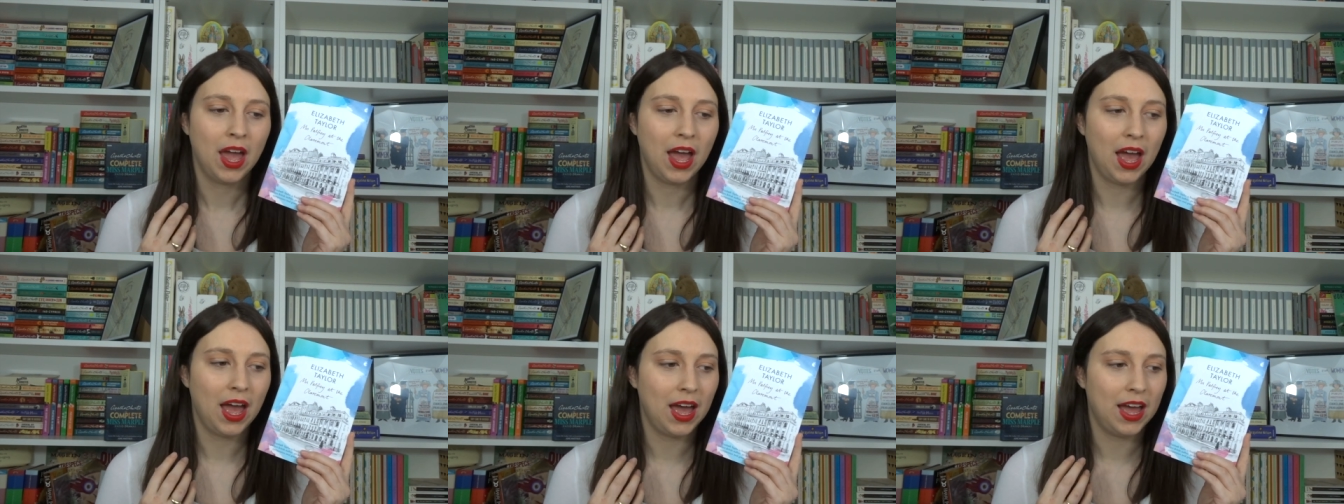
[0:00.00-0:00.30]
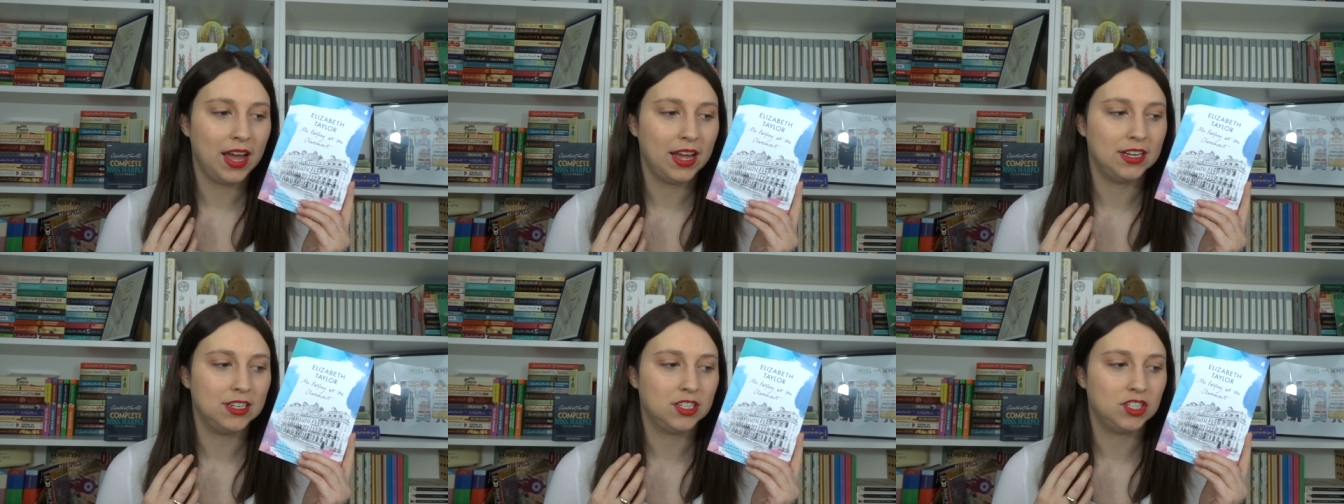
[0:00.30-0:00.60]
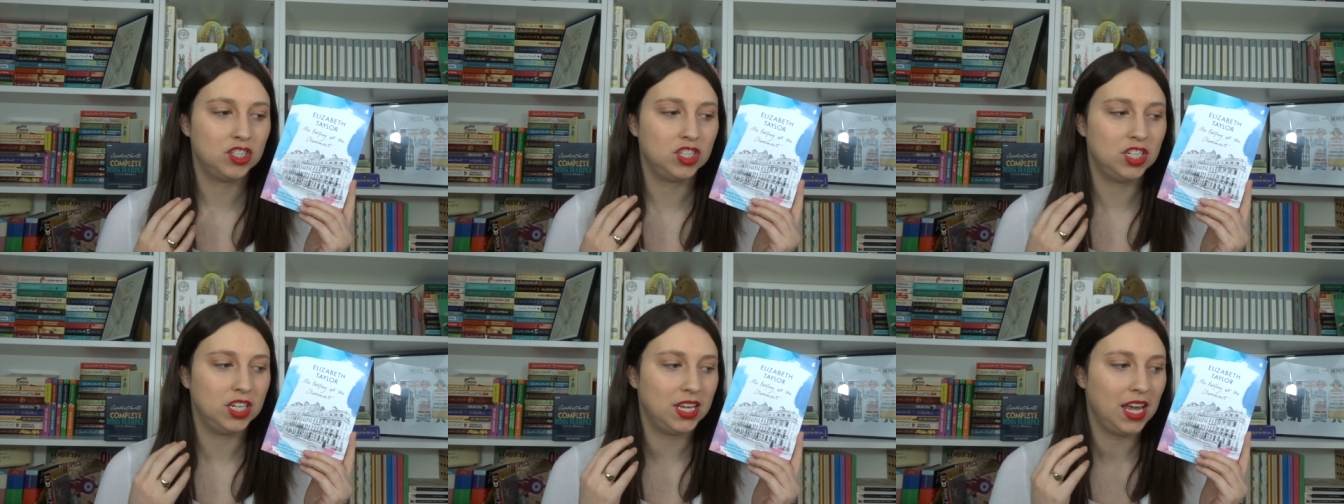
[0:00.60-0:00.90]
And
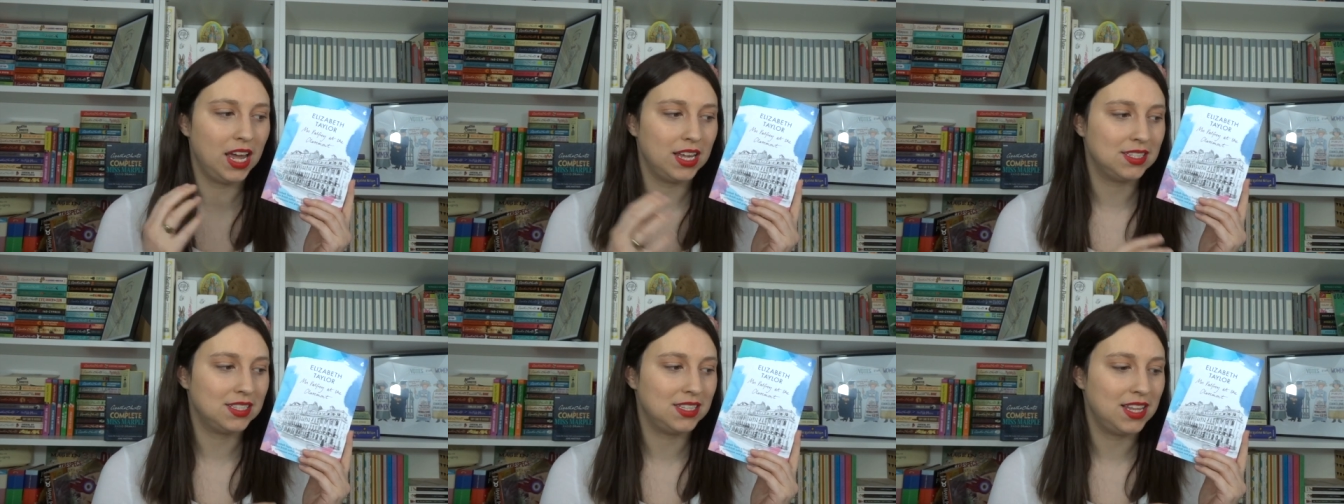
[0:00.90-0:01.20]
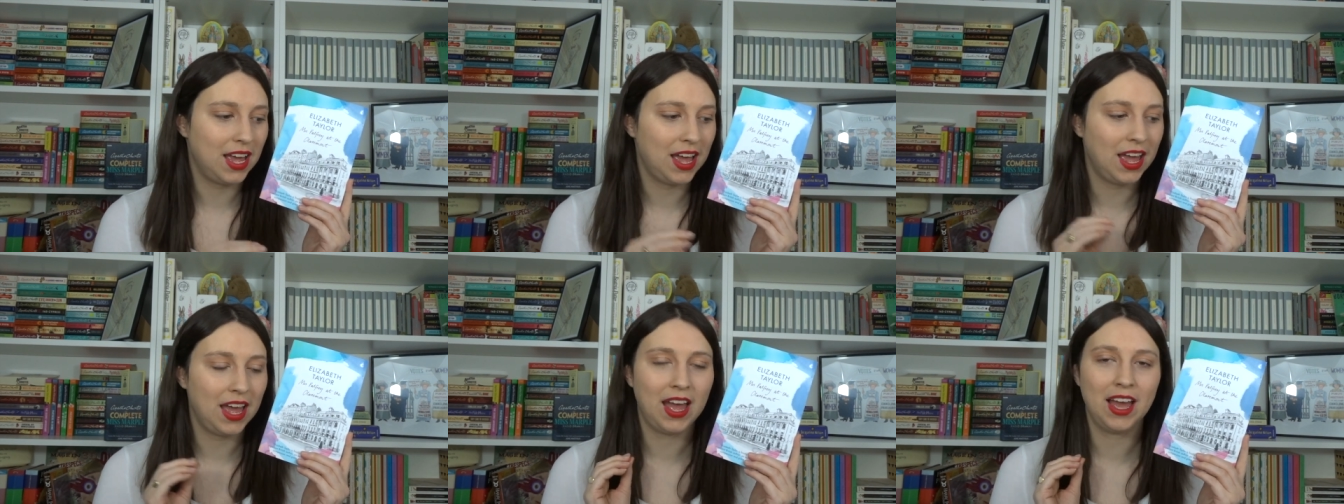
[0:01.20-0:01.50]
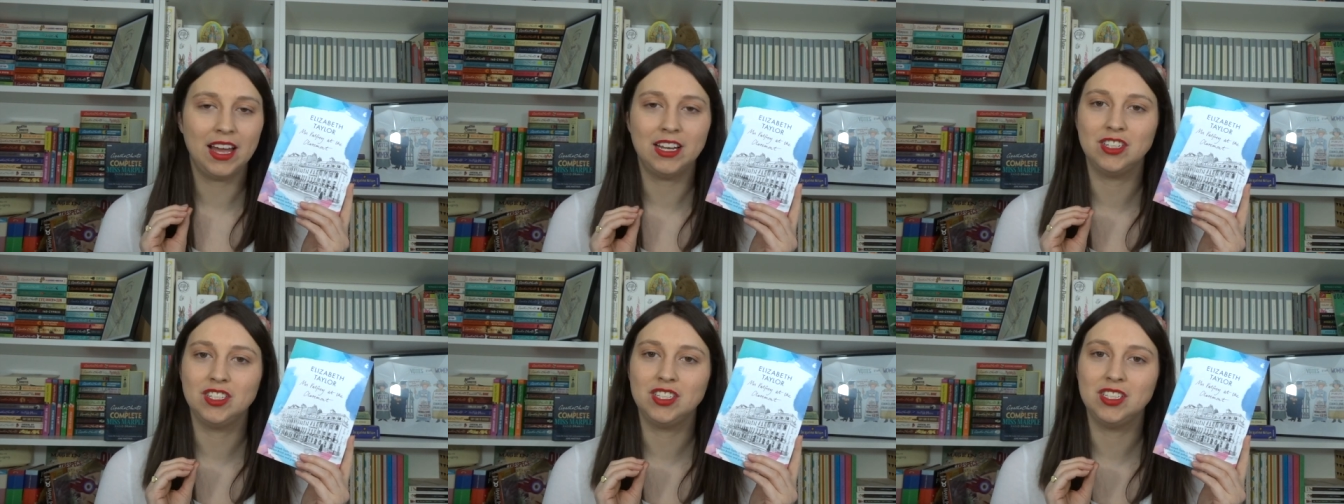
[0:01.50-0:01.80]
she gets there
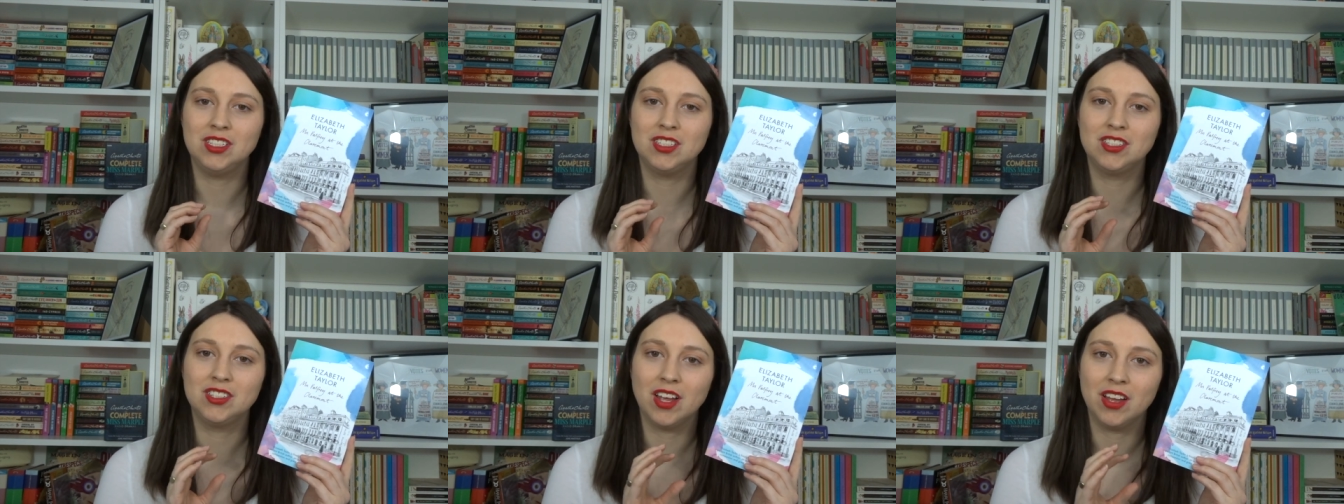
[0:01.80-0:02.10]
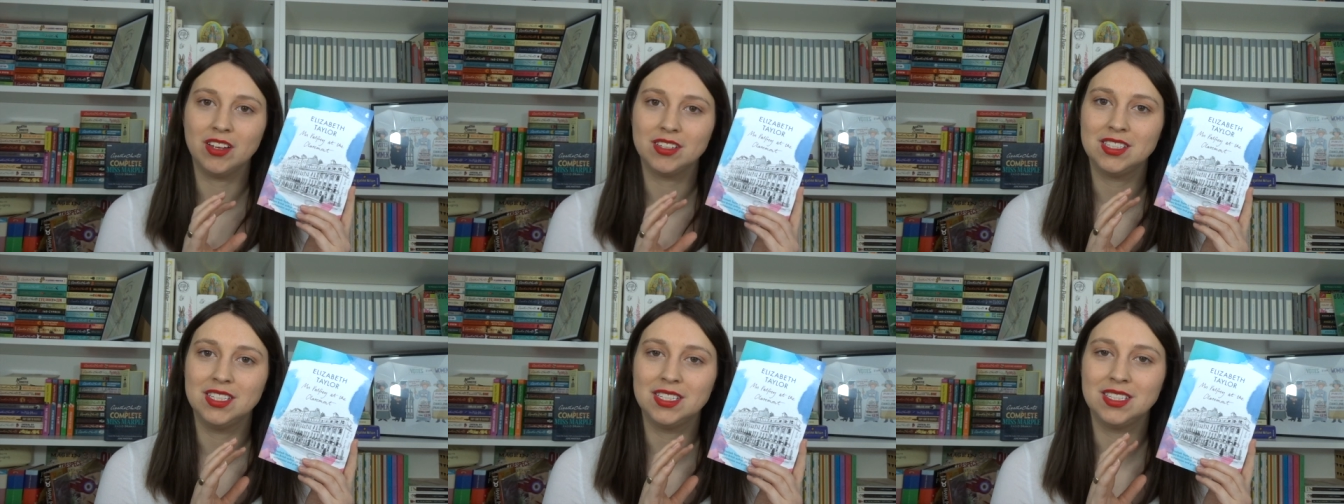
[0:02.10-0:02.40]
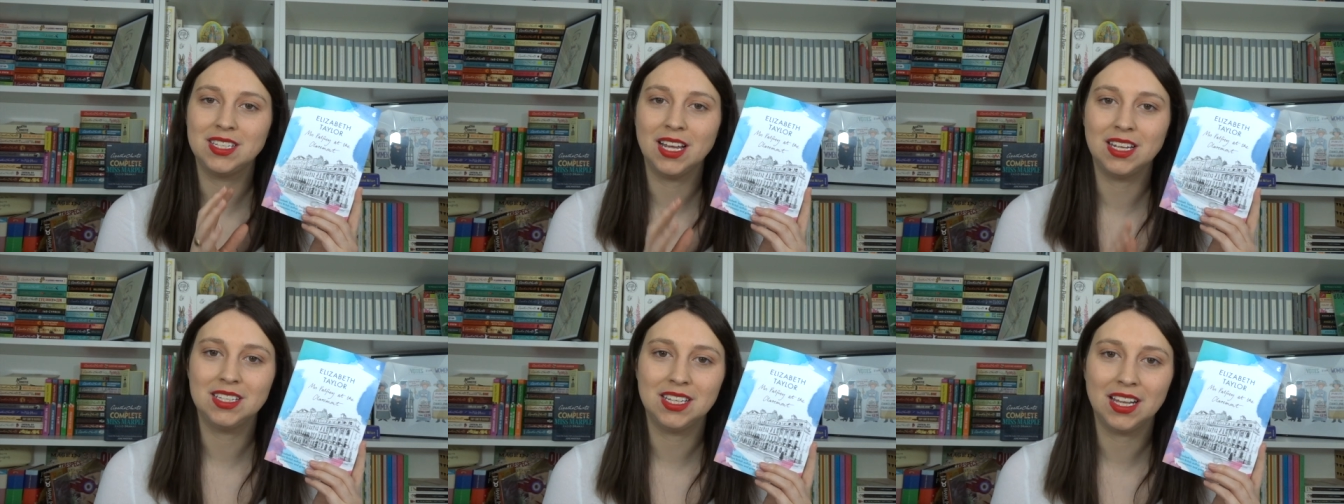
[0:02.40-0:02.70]
and she starts to
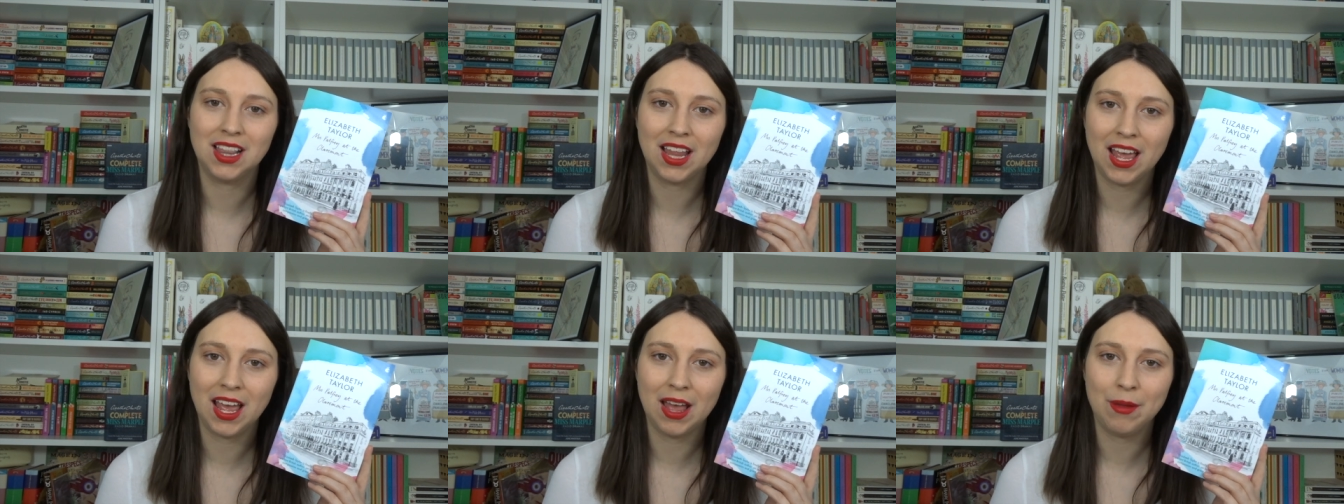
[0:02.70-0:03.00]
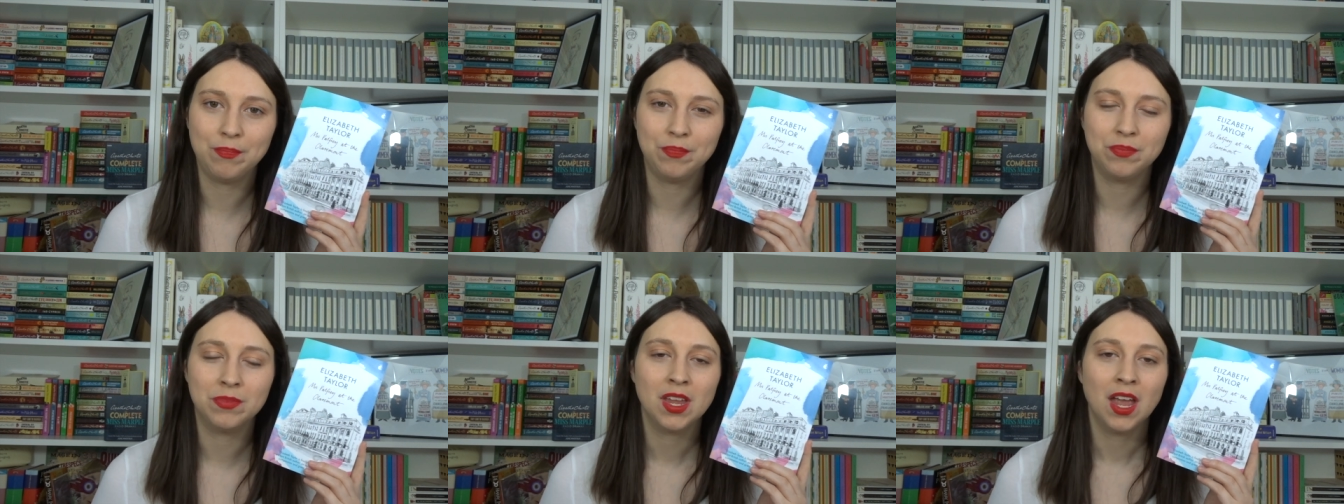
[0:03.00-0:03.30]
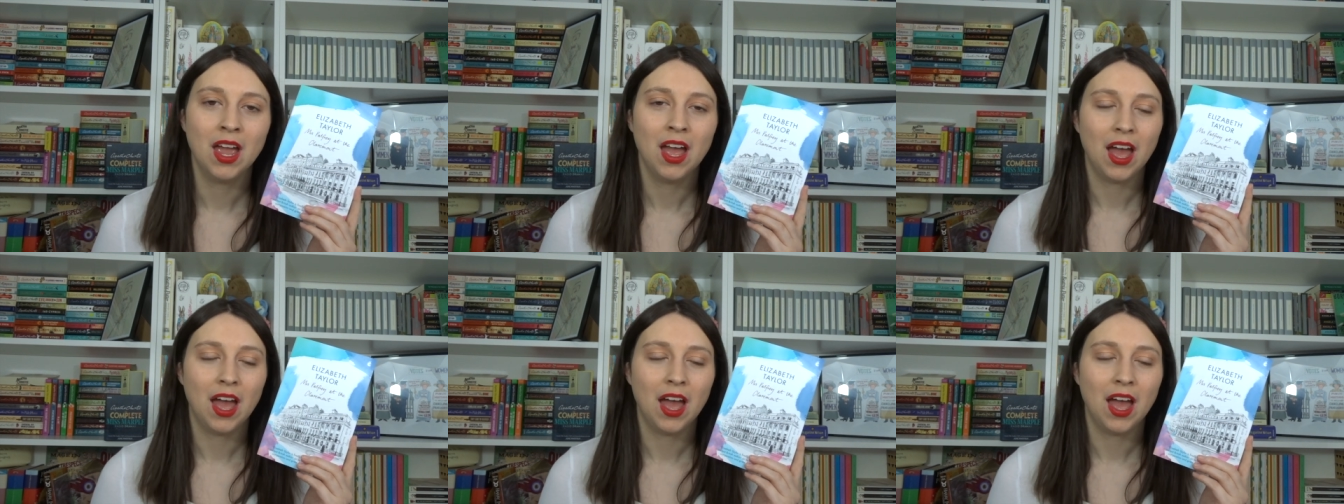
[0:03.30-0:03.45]
settle in.